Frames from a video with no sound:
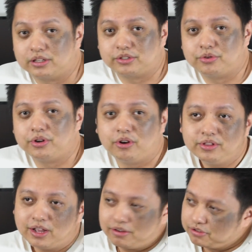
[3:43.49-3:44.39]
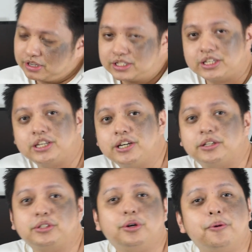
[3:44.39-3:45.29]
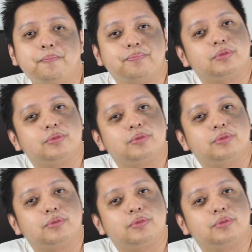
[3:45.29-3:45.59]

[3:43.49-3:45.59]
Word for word: it's going on now as you can see here so